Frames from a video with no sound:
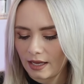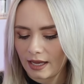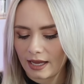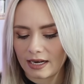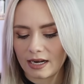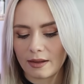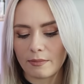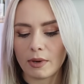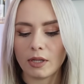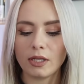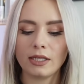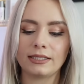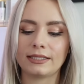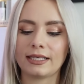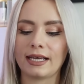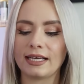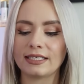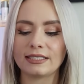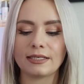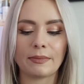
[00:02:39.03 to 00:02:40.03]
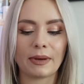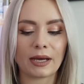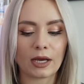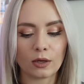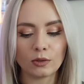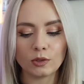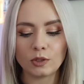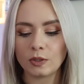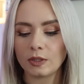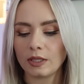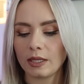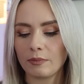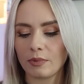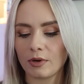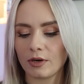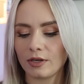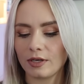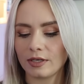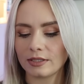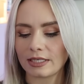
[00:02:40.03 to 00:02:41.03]
And Molly says, my go-to lip
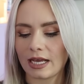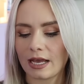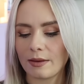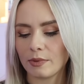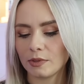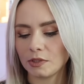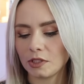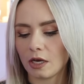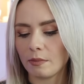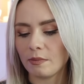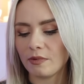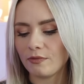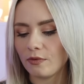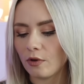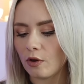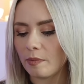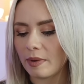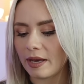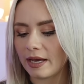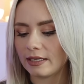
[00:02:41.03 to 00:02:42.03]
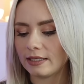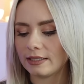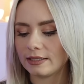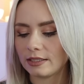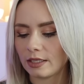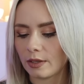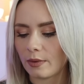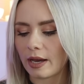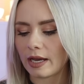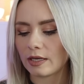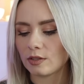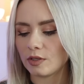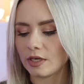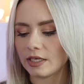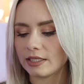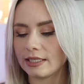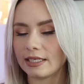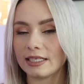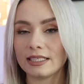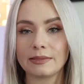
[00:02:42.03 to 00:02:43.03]
product, I put it on before bed, it's so
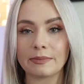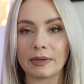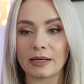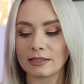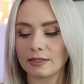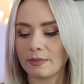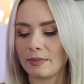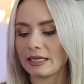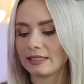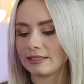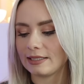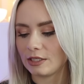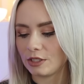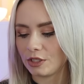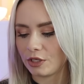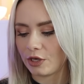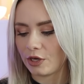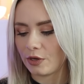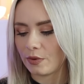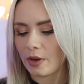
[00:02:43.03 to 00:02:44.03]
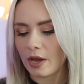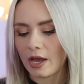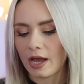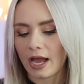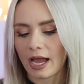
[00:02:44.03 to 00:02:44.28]
hydrating and smells amazing too.